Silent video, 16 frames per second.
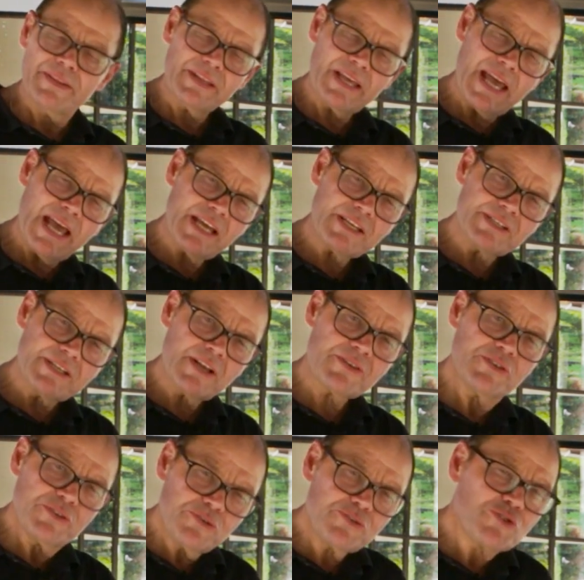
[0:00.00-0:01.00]
that had an
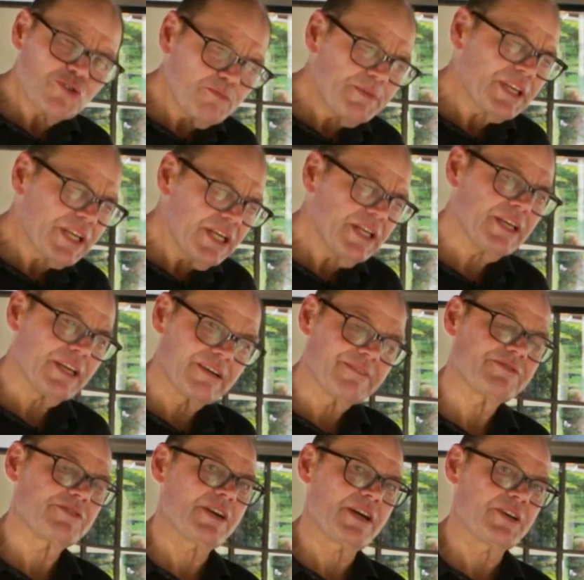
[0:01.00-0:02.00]
unusual beginning
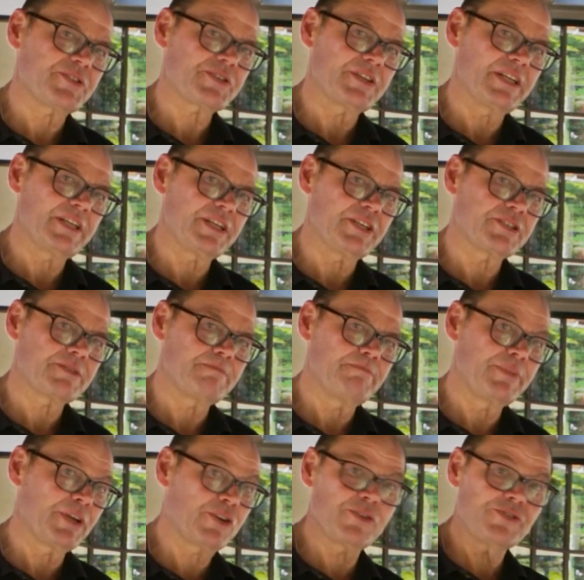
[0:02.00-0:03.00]
for us, at
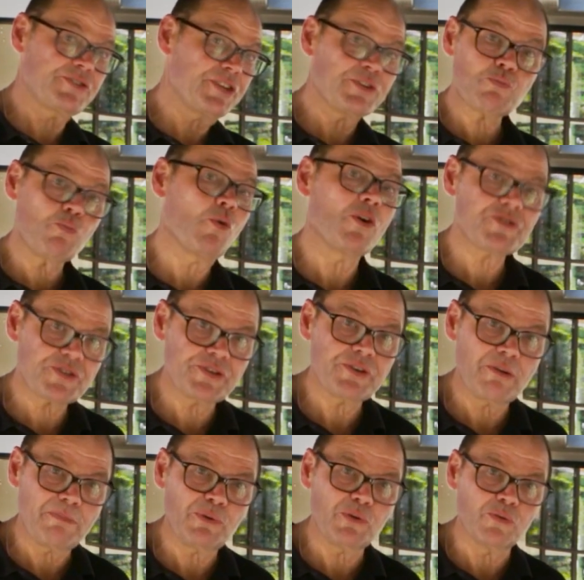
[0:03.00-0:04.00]
least, because this
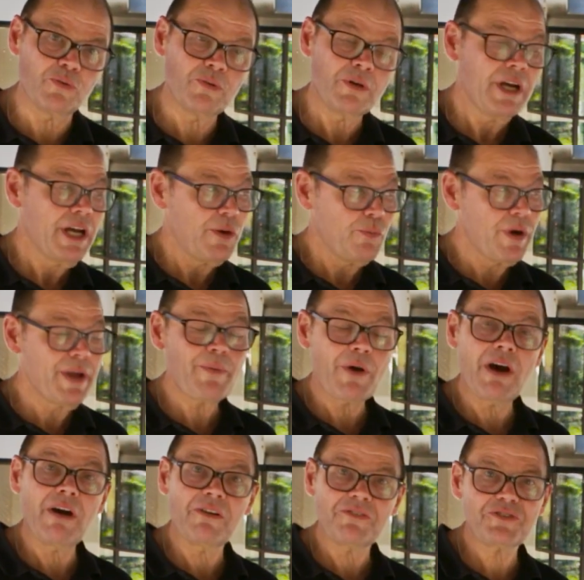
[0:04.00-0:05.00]
wasn't a pool we
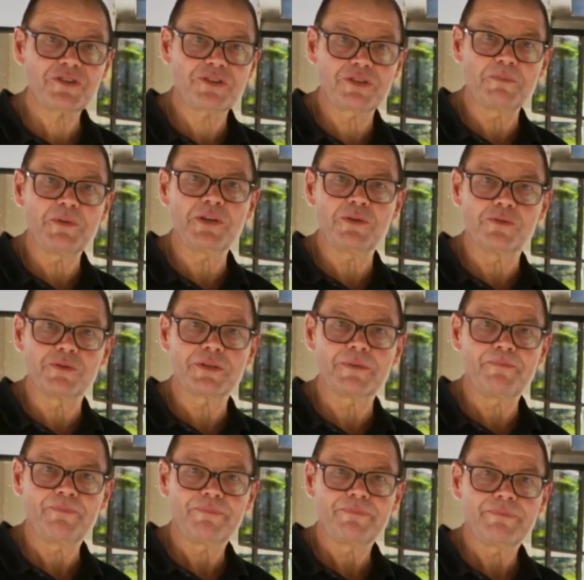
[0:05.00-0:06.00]
were asked to build.
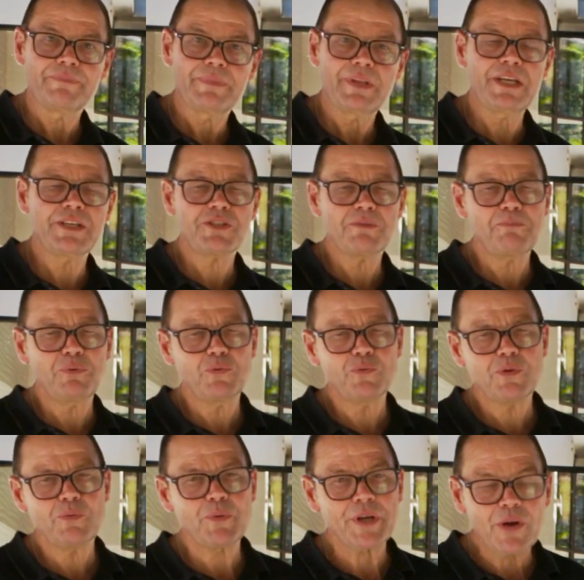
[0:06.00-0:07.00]
It's a
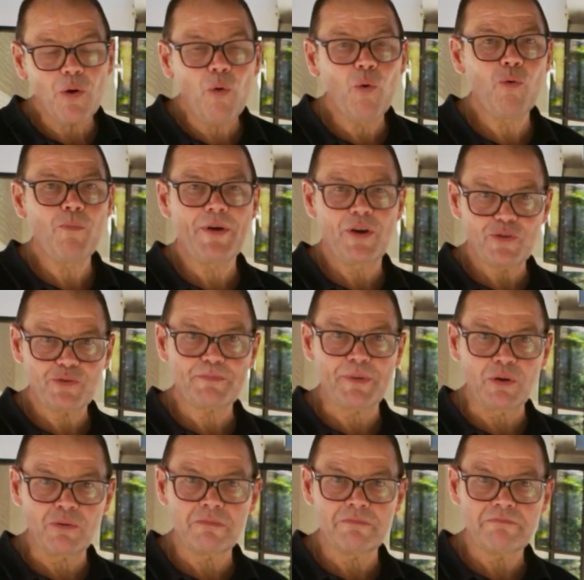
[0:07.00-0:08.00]
pool that we almost
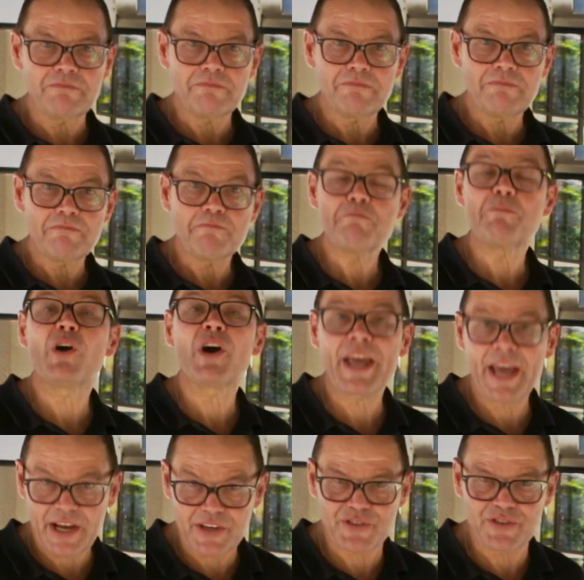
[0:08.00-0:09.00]
built by
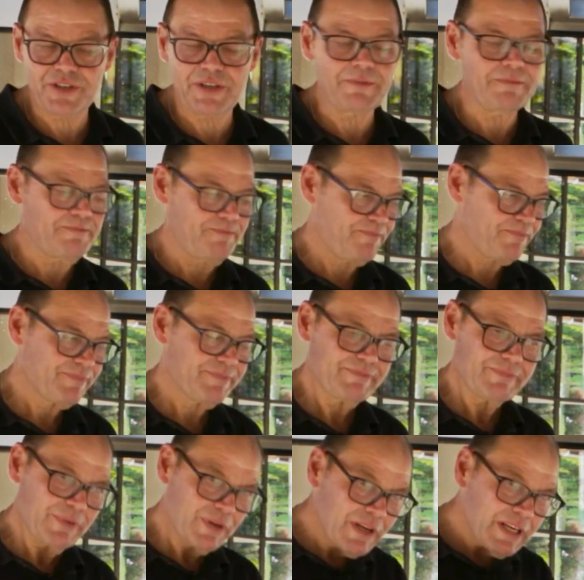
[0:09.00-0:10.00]
accident.
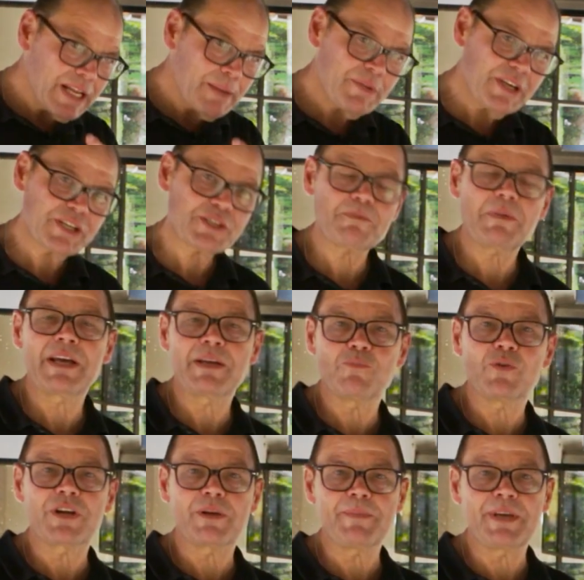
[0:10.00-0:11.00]
Let me
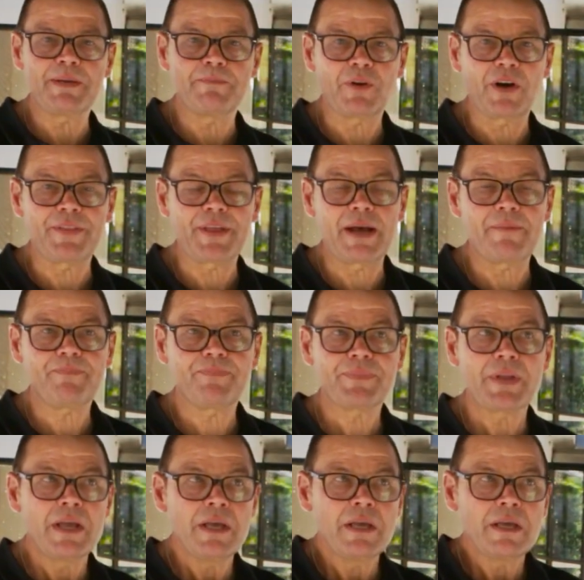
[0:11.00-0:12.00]
explain what I mean by that.